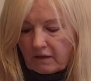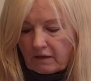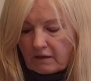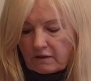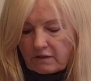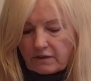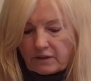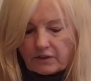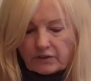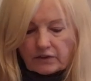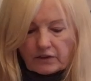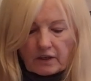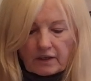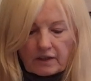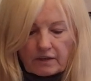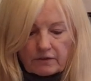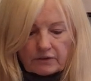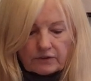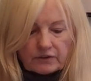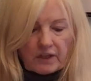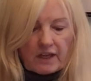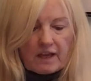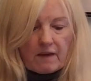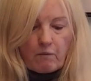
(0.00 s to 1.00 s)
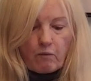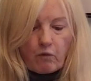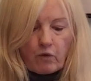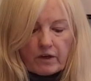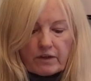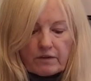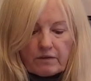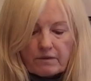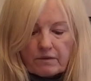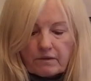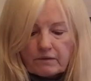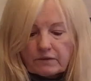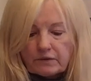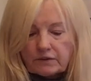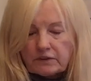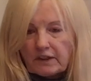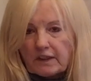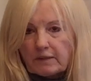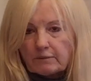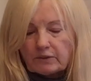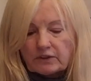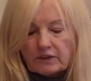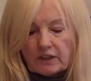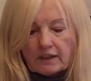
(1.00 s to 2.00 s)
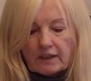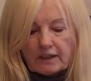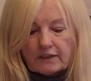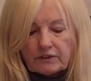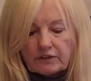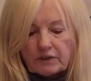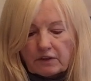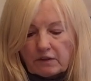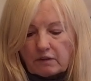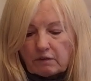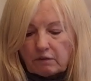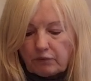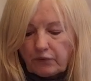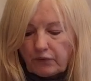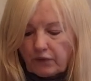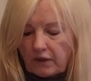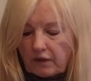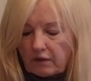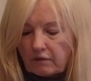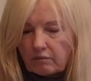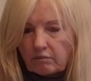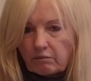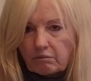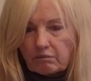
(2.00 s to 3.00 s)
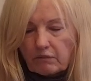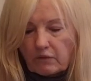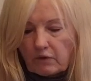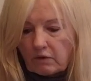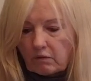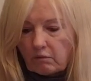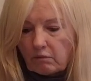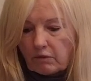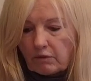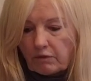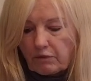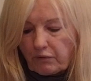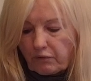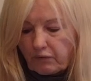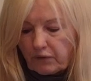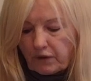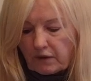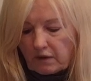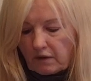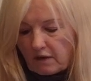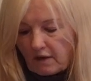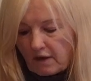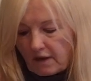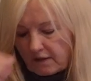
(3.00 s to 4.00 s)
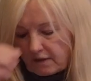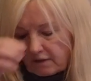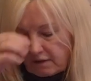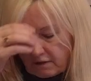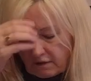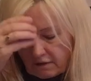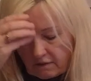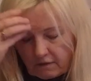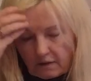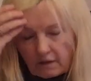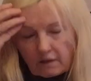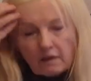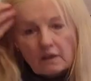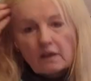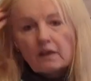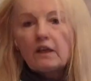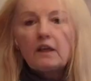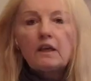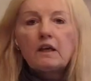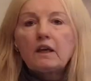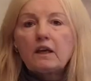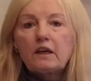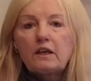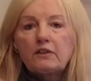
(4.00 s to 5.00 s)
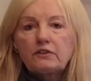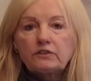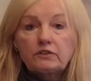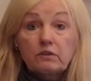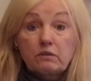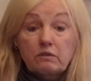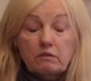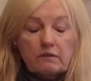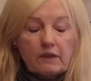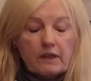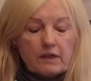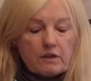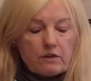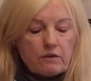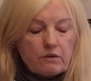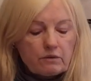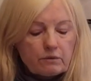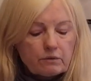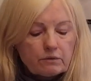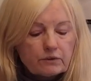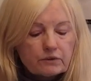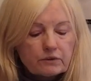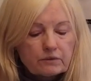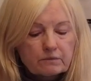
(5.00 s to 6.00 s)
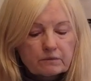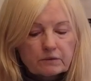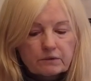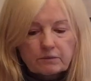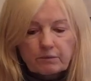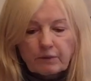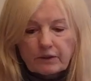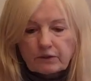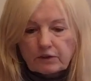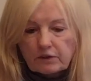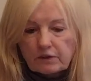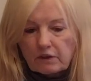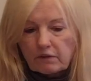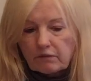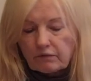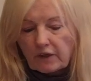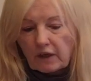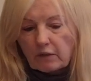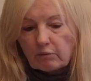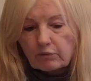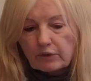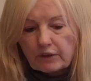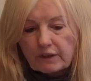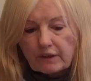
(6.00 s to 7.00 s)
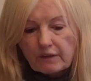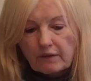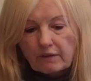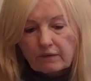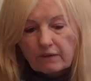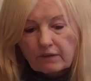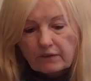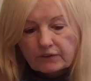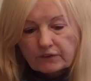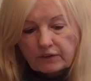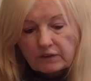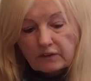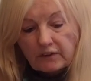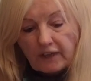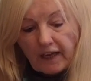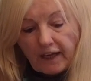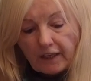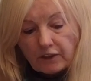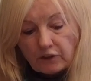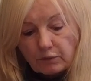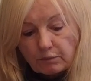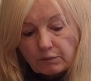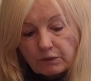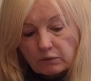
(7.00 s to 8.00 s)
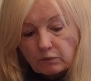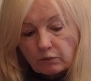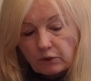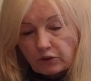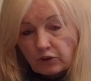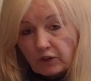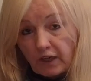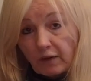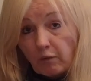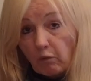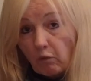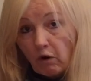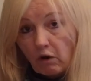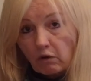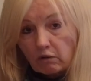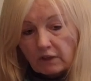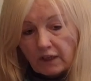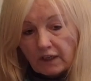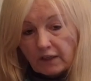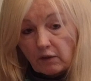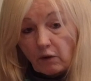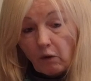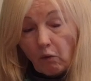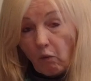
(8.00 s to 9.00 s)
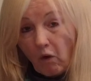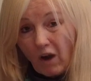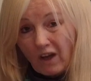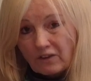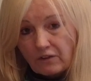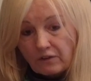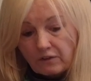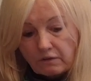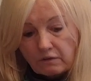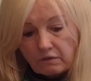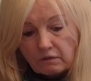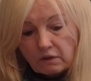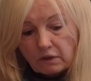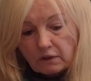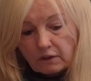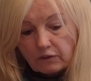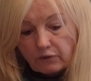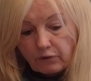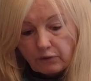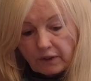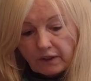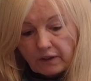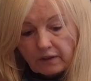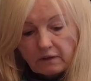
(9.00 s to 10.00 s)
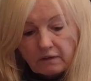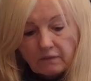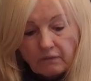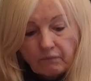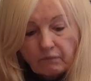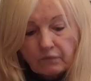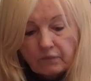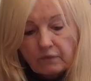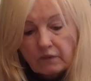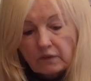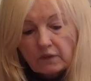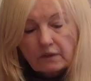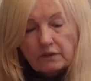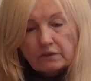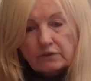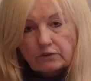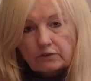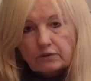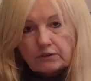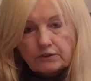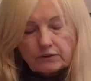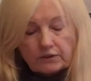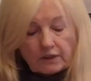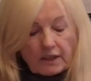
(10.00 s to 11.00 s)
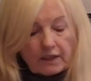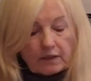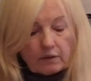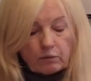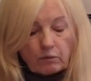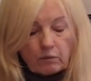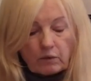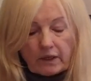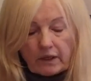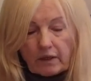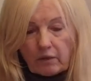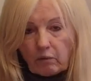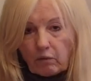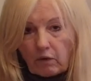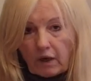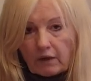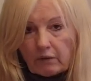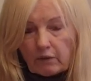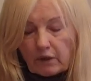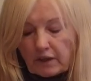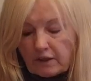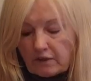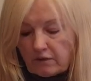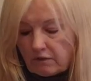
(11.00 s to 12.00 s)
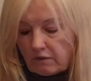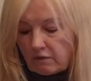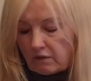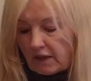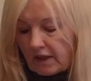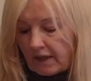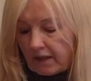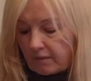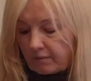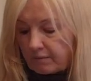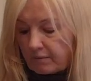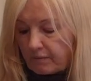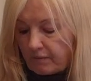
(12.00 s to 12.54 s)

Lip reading: These are the same width, same size, so they'll both fit on any stove I use, especially if I bring this attachment, which I don't want to on trail. It's just added weight. Why would I do that?